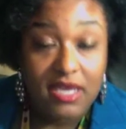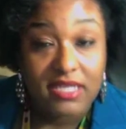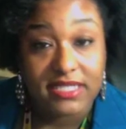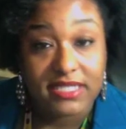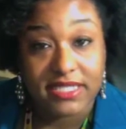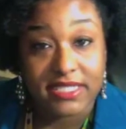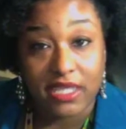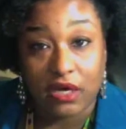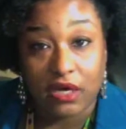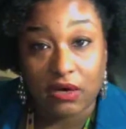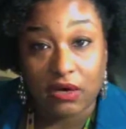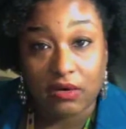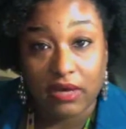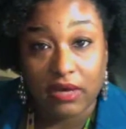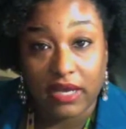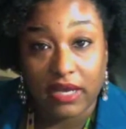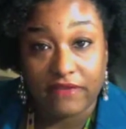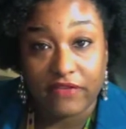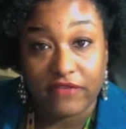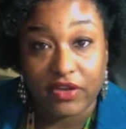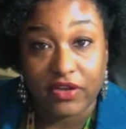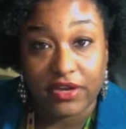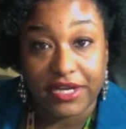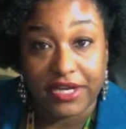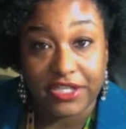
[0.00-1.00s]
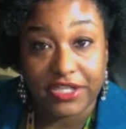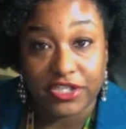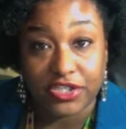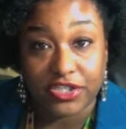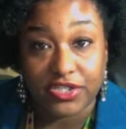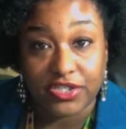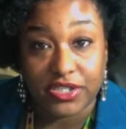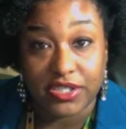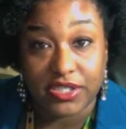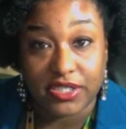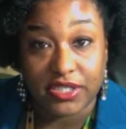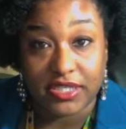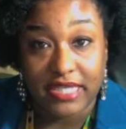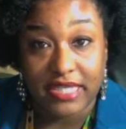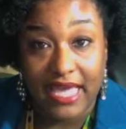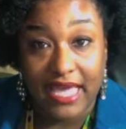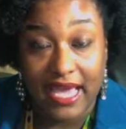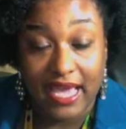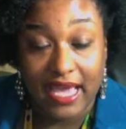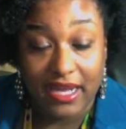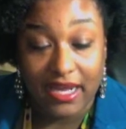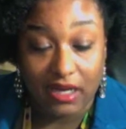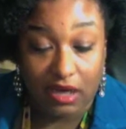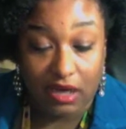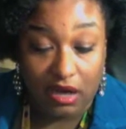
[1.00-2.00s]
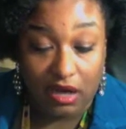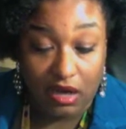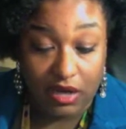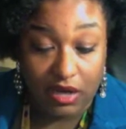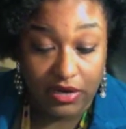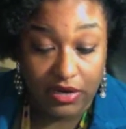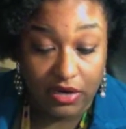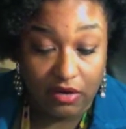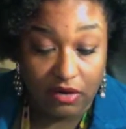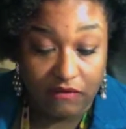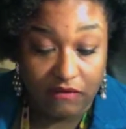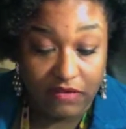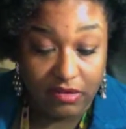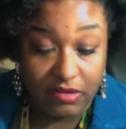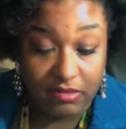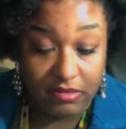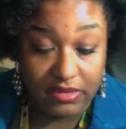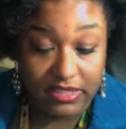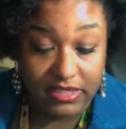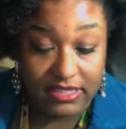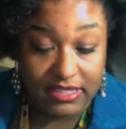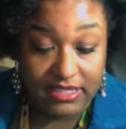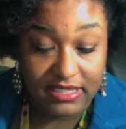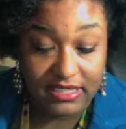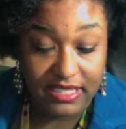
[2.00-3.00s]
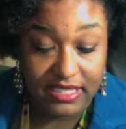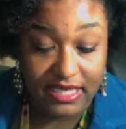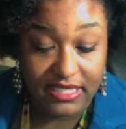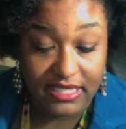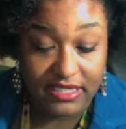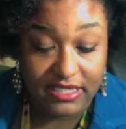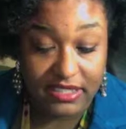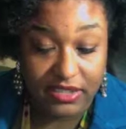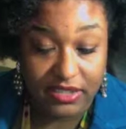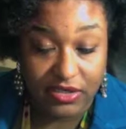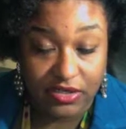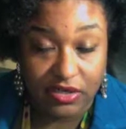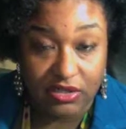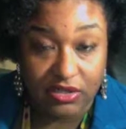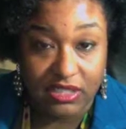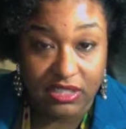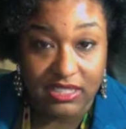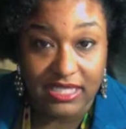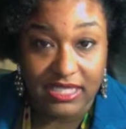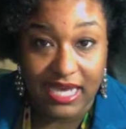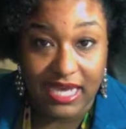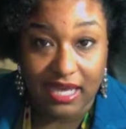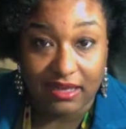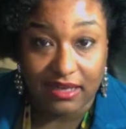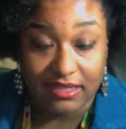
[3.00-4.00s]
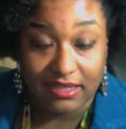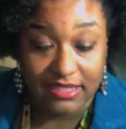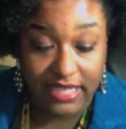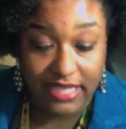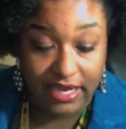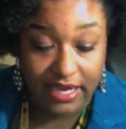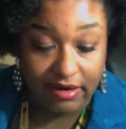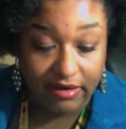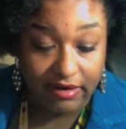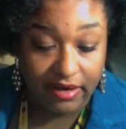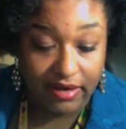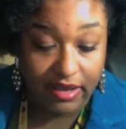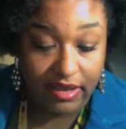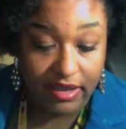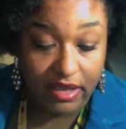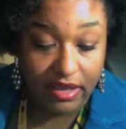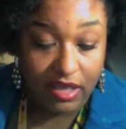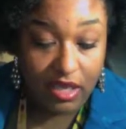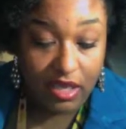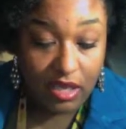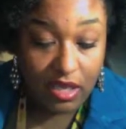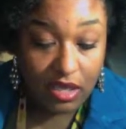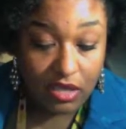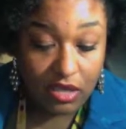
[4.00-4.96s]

So if you're interested in that on November the 6th and you're in the Dallas area,